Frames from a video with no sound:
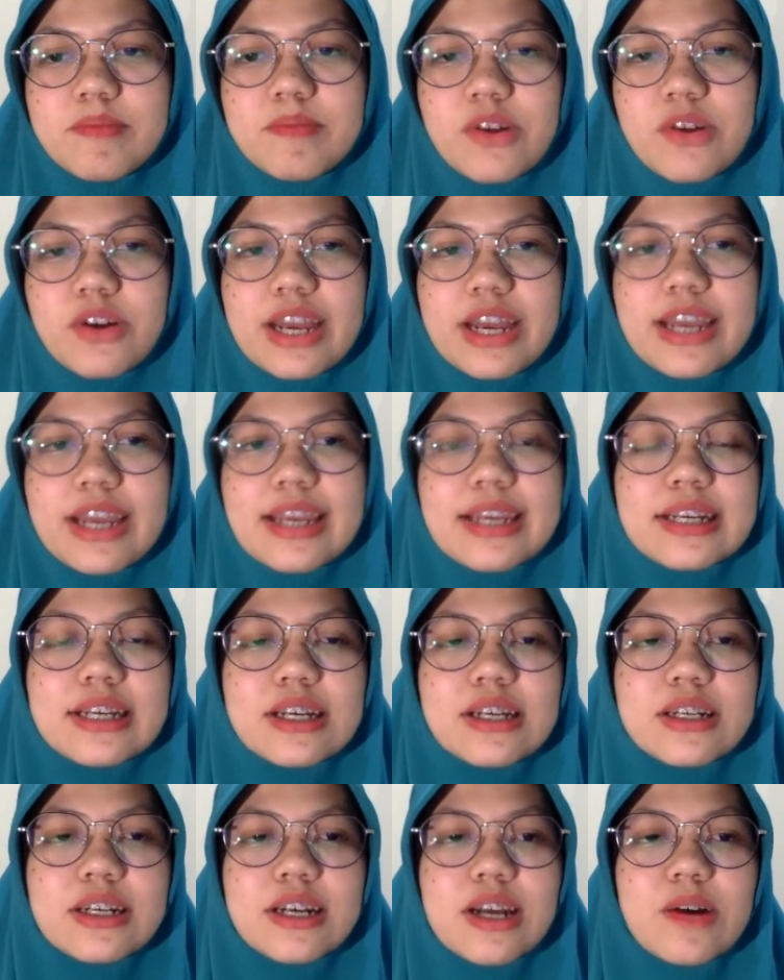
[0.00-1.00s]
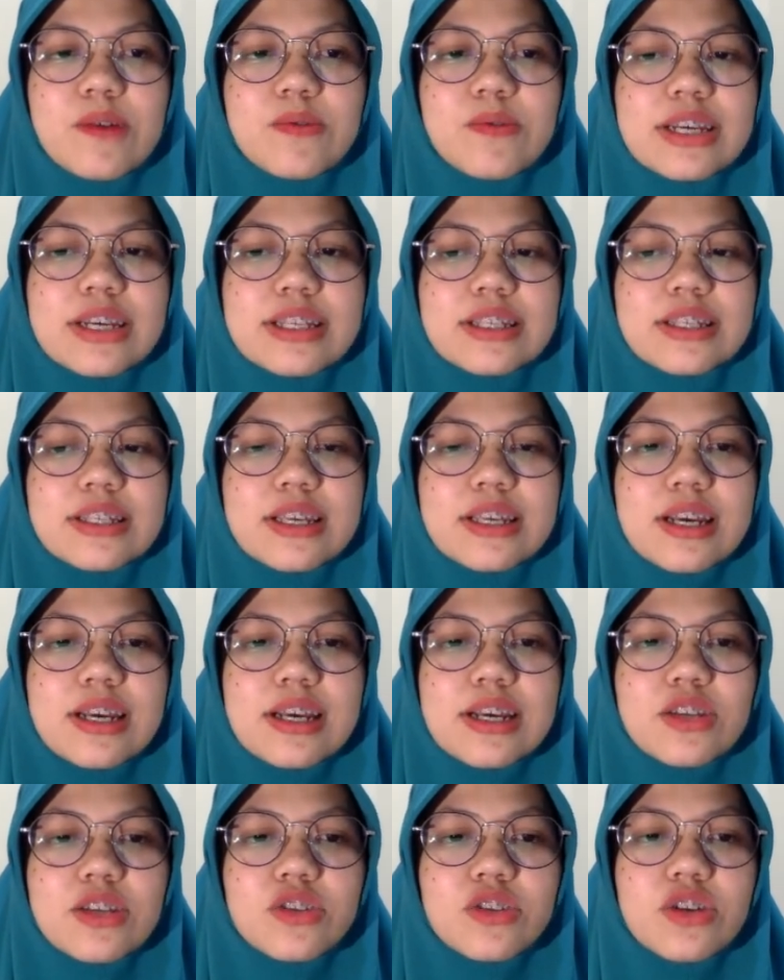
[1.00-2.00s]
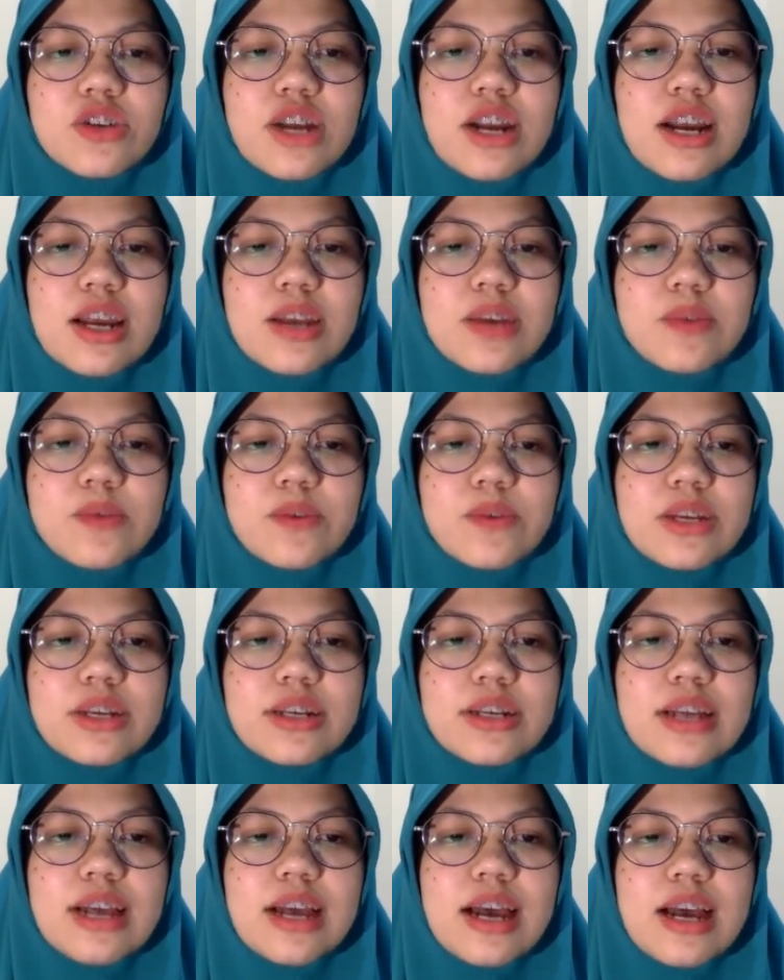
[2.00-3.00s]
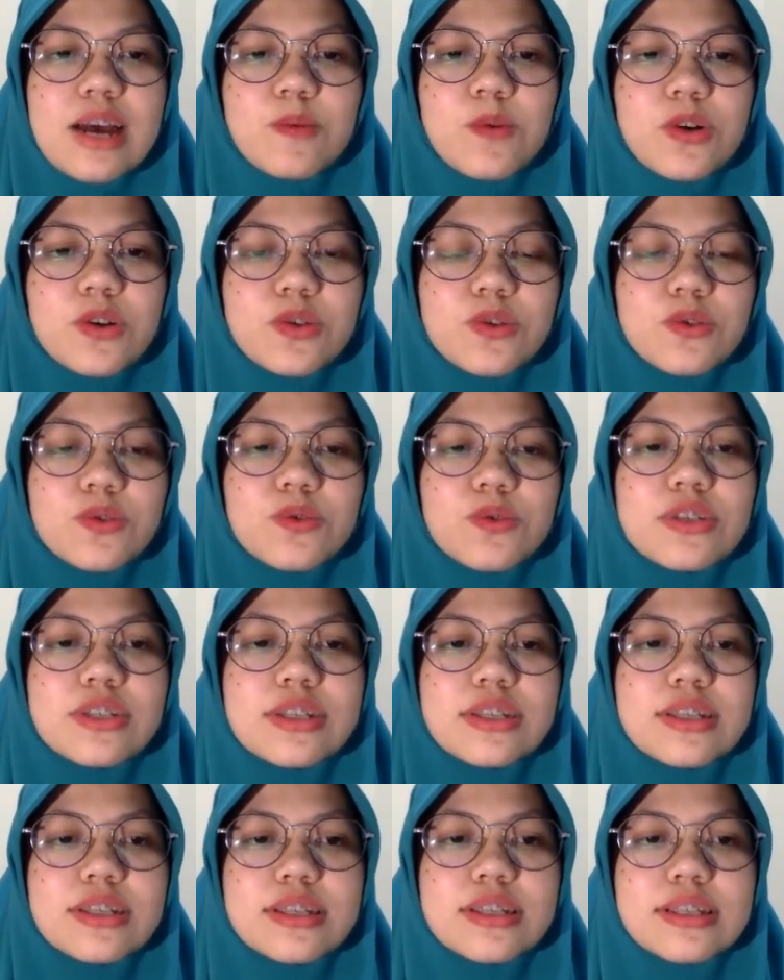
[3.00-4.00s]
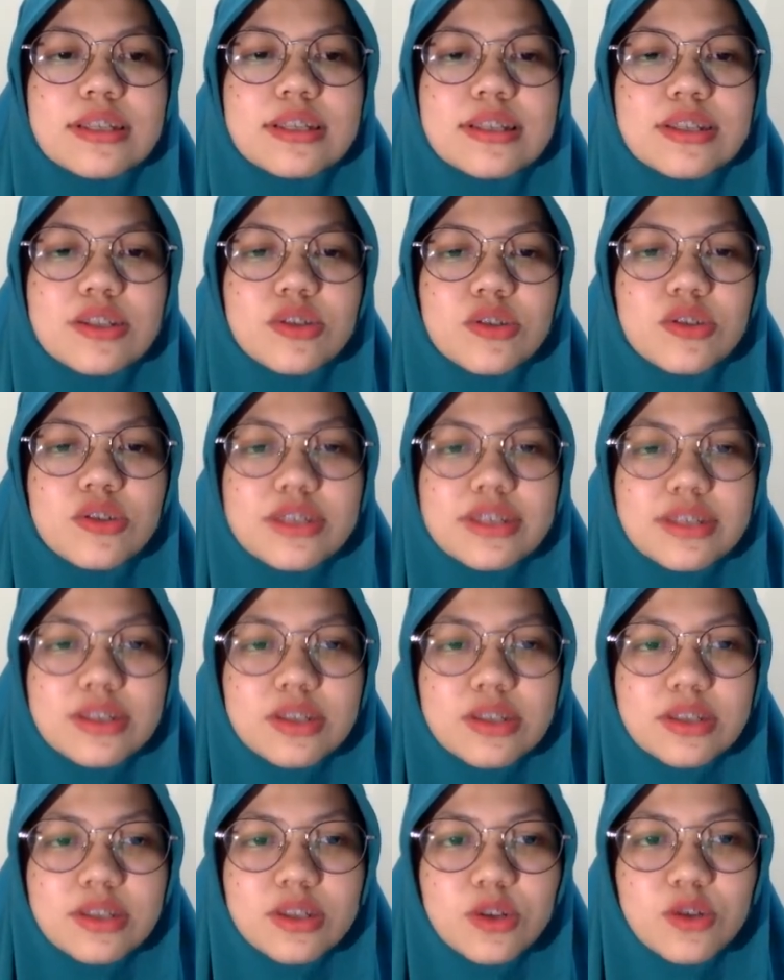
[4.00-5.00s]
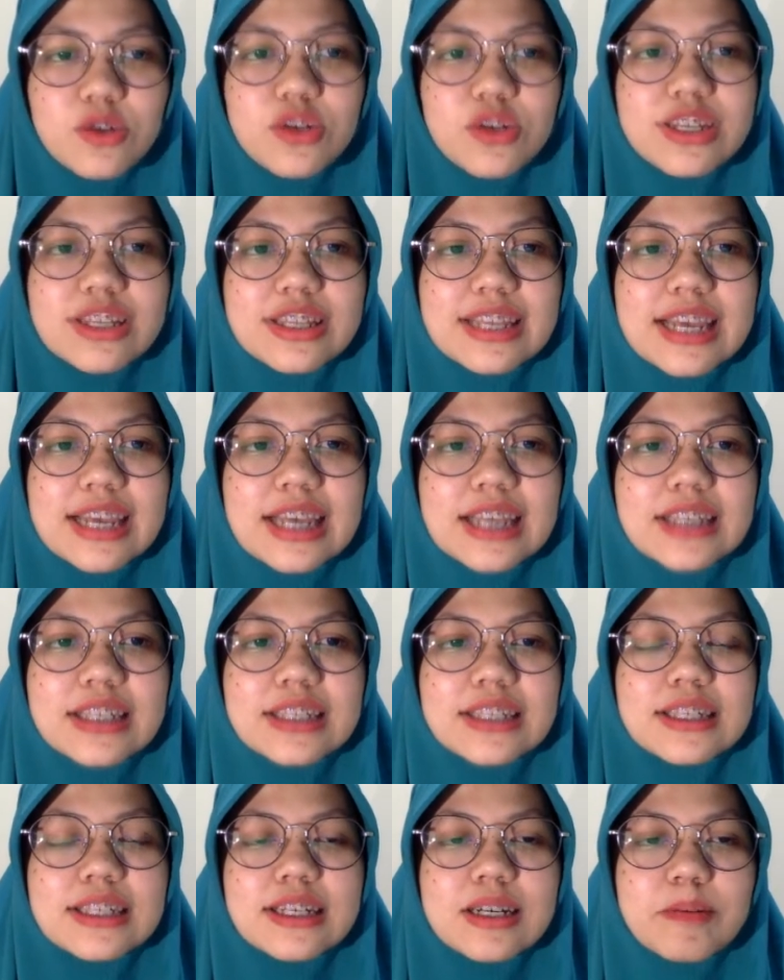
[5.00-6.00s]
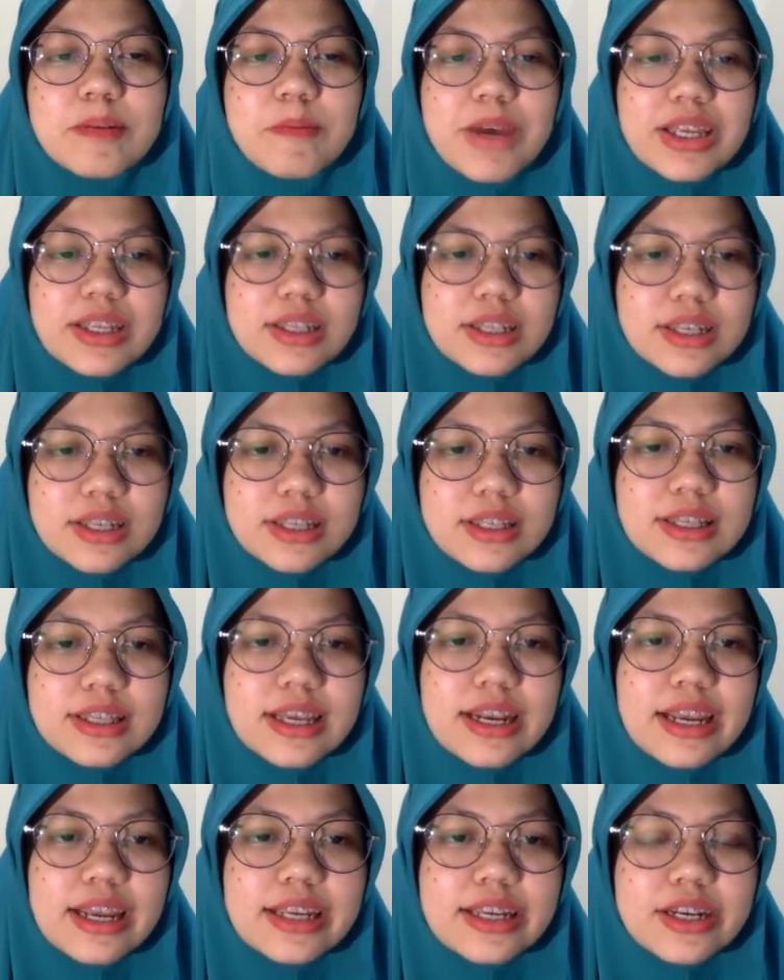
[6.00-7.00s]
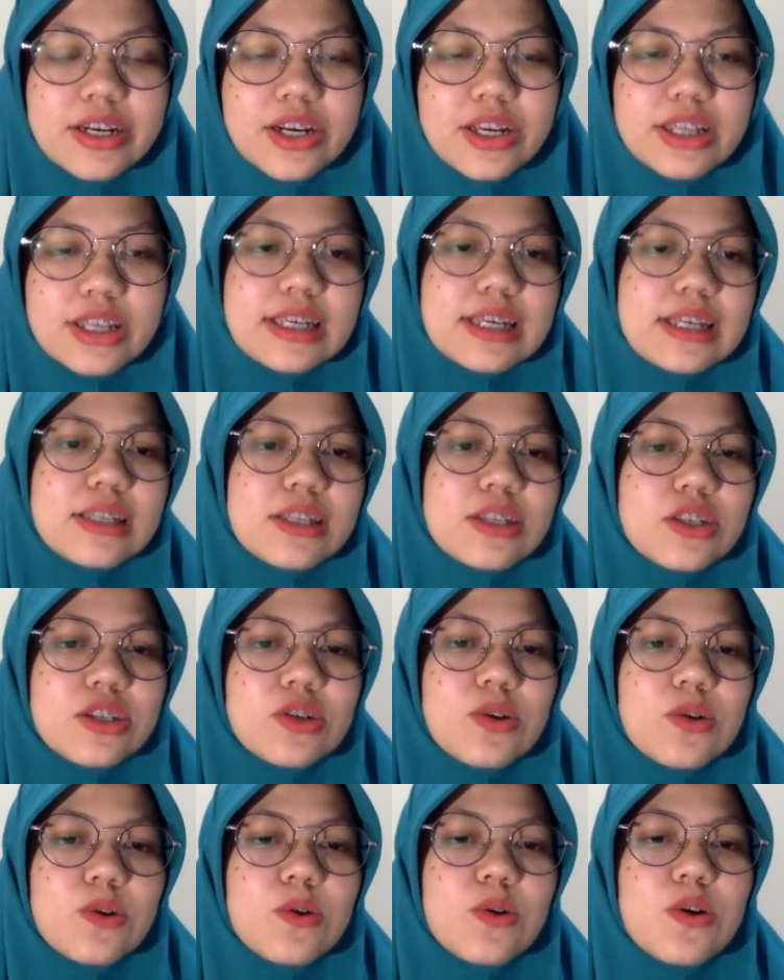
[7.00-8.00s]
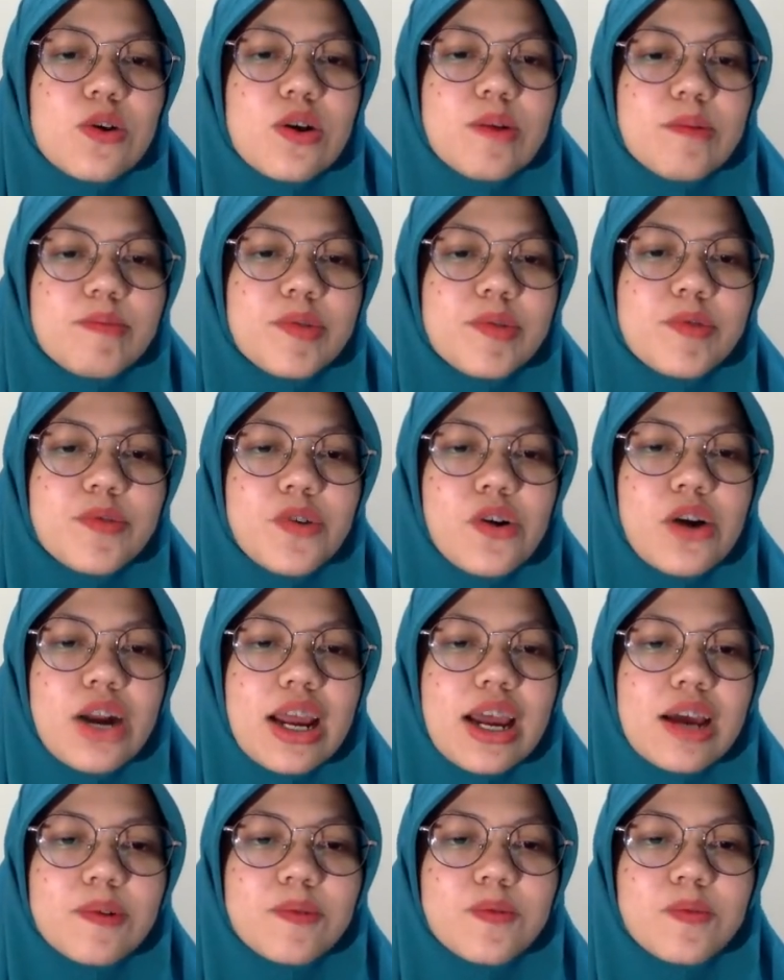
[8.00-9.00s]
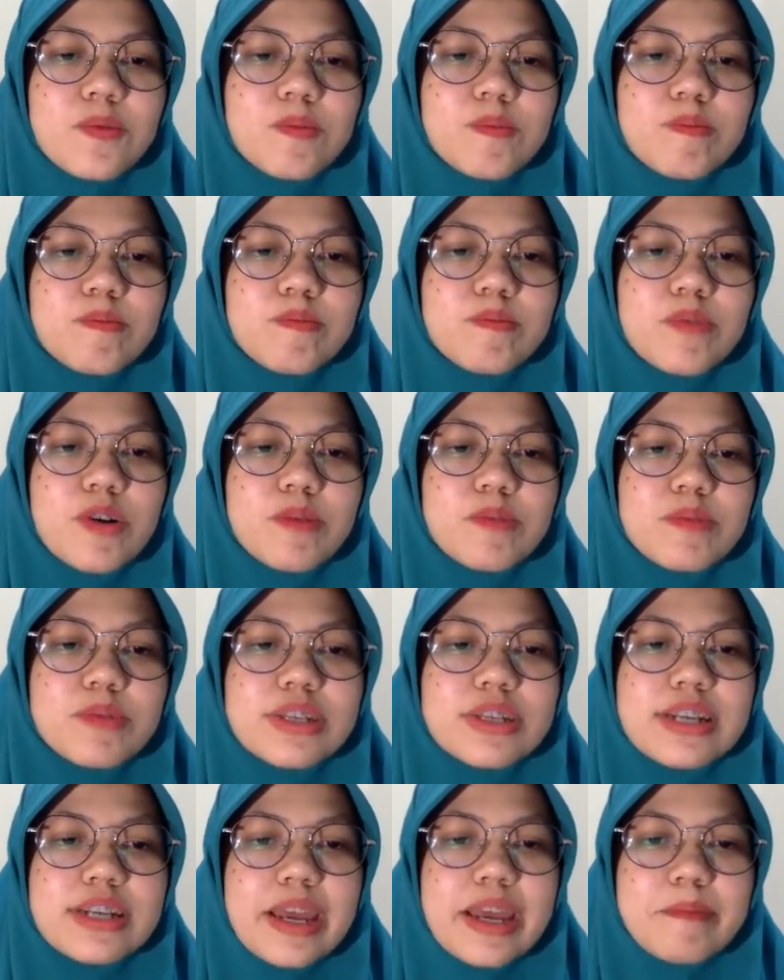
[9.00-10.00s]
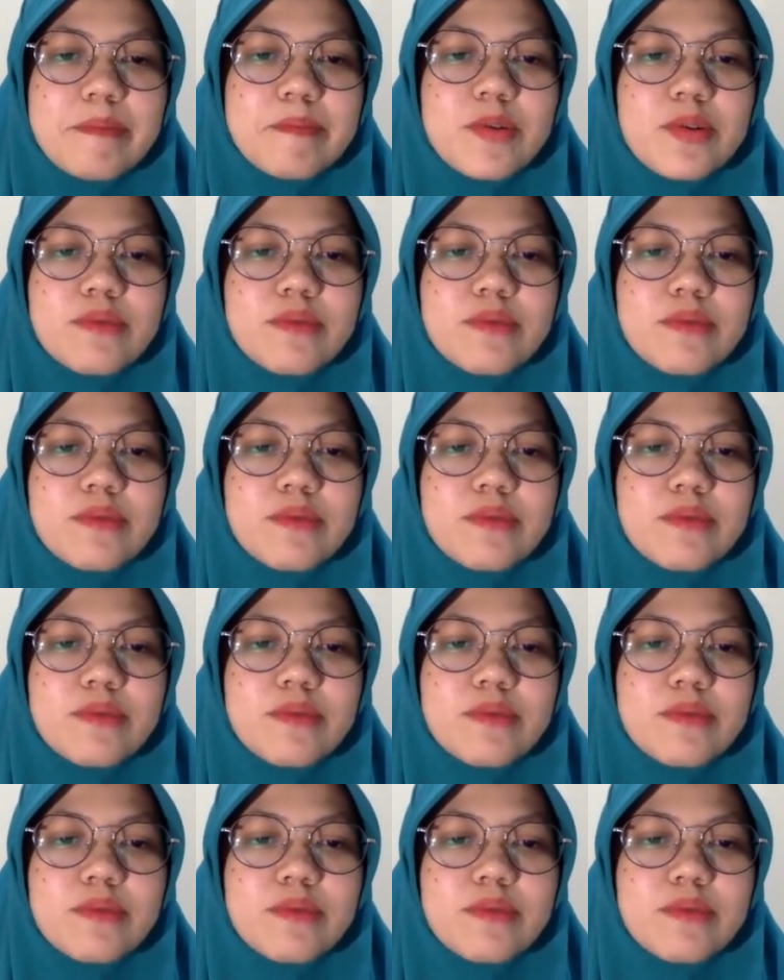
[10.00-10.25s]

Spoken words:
Okay, now let's try when I want to unit test the method that I created. So before I have props name,